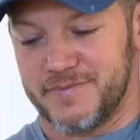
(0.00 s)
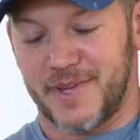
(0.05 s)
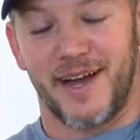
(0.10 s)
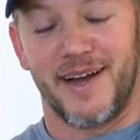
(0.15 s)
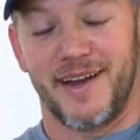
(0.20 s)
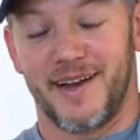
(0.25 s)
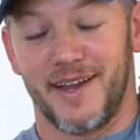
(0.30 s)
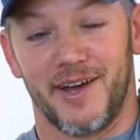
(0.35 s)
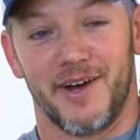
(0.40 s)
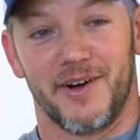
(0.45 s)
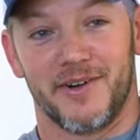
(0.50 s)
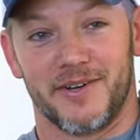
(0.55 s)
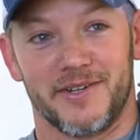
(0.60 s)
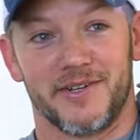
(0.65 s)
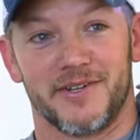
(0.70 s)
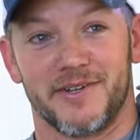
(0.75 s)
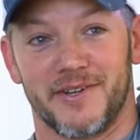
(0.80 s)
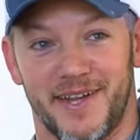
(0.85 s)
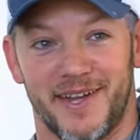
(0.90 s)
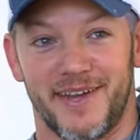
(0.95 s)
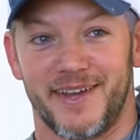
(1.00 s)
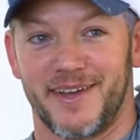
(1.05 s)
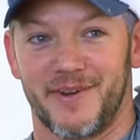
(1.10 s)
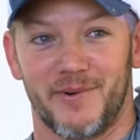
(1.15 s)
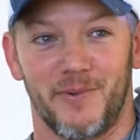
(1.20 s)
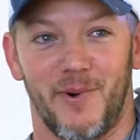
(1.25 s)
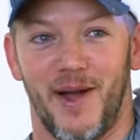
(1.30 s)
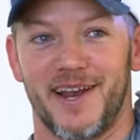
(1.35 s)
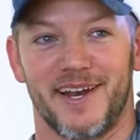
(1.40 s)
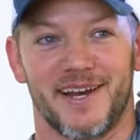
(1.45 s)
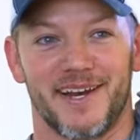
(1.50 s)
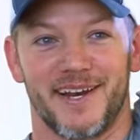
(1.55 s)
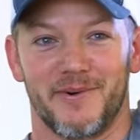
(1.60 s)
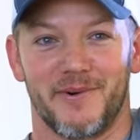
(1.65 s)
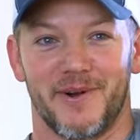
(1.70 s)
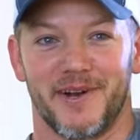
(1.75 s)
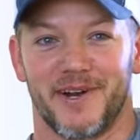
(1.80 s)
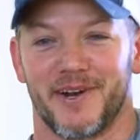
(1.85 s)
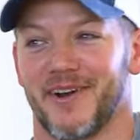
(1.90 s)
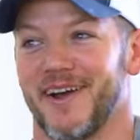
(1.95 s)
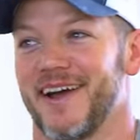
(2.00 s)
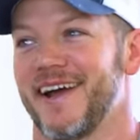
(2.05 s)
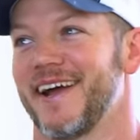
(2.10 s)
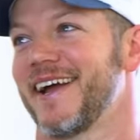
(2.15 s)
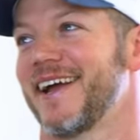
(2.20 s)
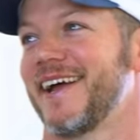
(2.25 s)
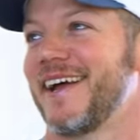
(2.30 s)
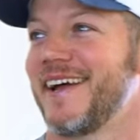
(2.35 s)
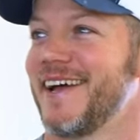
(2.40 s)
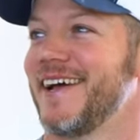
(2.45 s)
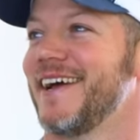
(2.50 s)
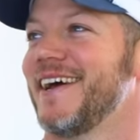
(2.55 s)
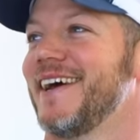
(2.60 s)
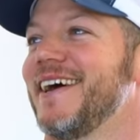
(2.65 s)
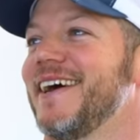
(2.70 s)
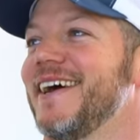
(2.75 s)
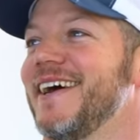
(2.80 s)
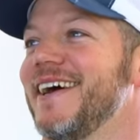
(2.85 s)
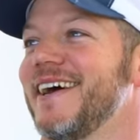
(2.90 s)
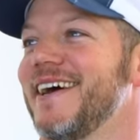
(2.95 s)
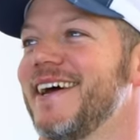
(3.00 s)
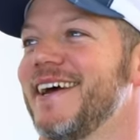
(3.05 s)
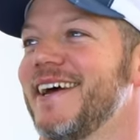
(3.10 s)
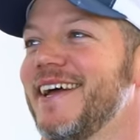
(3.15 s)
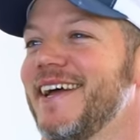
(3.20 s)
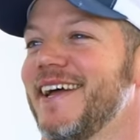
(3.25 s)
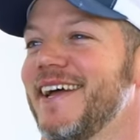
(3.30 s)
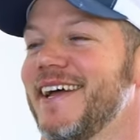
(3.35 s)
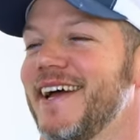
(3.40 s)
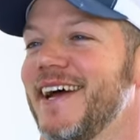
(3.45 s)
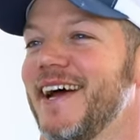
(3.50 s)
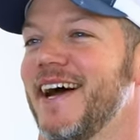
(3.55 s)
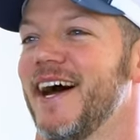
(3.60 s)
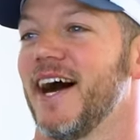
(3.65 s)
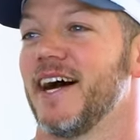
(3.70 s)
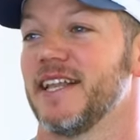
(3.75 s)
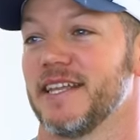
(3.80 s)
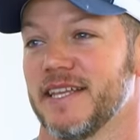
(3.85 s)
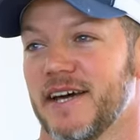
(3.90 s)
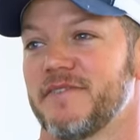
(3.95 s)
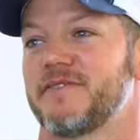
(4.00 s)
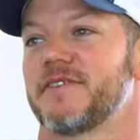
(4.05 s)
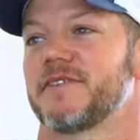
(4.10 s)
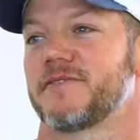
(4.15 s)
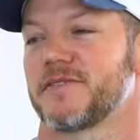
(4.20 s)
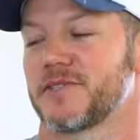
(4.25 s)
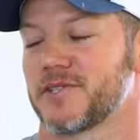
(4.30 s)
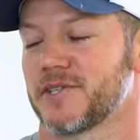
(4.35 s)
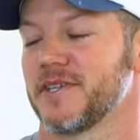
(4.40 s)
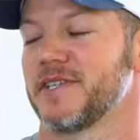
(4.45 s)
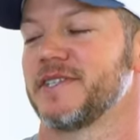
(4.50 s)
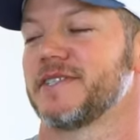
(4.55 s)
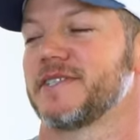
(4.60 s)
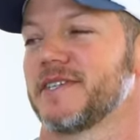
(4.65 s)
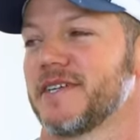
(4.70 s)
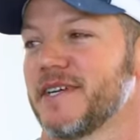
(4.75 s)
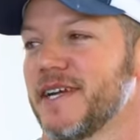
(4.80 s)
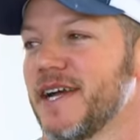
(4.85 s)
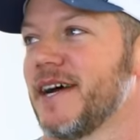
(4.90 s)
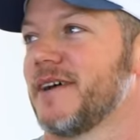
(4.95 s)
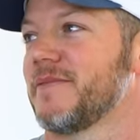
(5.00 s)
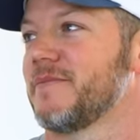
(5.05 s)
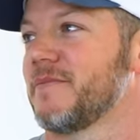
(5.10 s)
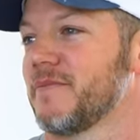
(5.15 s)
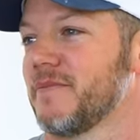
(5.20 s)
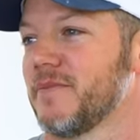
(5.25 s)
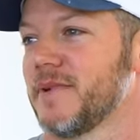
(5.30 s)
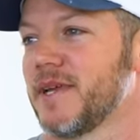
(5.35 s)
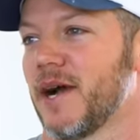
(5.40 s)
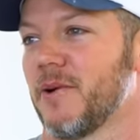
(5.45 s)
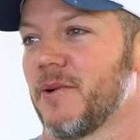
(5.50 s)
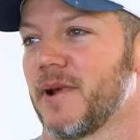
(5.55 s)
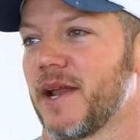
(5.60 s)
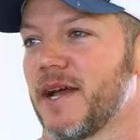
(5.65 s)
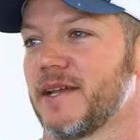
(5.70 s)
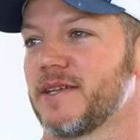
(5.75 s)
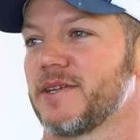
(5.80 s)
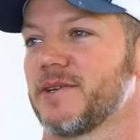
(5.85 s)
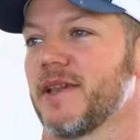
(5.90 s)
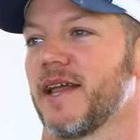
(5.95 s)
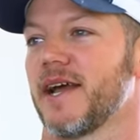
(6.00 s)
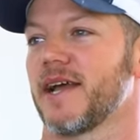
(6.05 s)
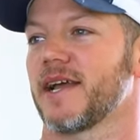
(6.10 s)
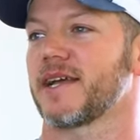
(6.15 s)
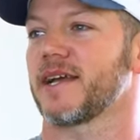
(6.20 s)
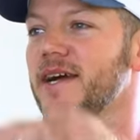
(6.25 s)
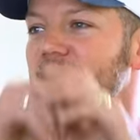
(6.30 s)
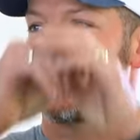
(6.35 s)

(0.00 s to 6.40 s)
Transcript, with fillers: I know, dude. Why did I wear gray? Left heel easier when you go up. Uh, left is for sure easier, yeah. Yeah, when I do like